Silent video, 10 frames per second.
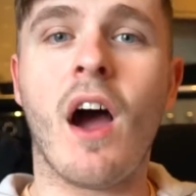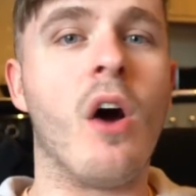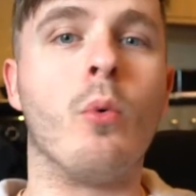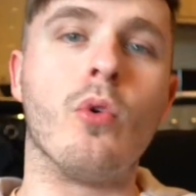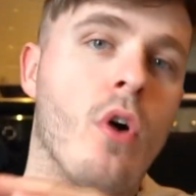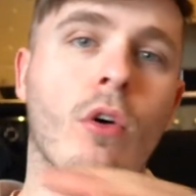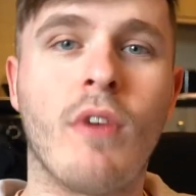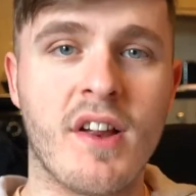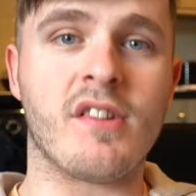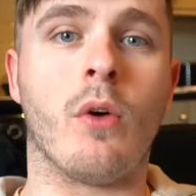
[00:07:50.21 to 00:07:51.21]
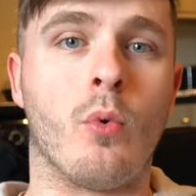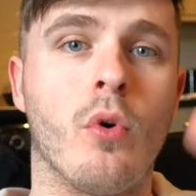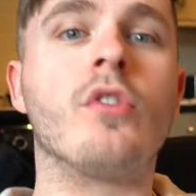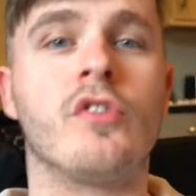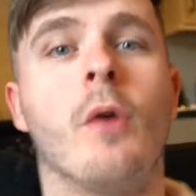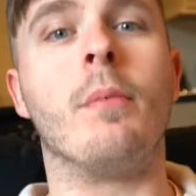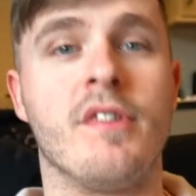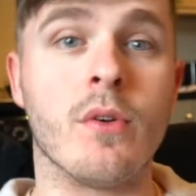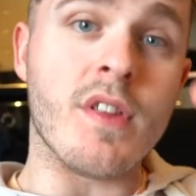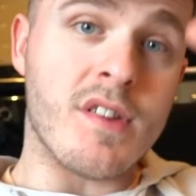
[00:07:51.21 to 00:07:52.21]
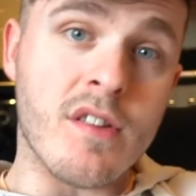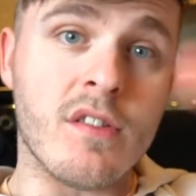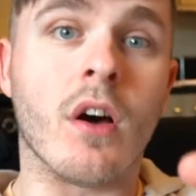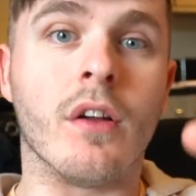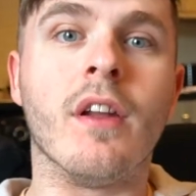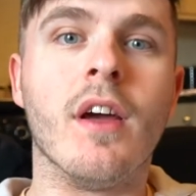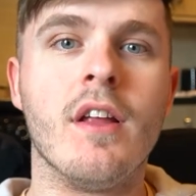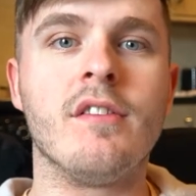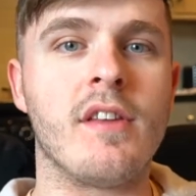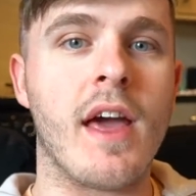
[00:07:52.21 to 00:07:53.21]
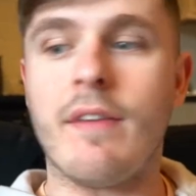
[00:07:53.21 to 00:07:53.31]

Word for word: I will not rest. I will not stop until this is done today.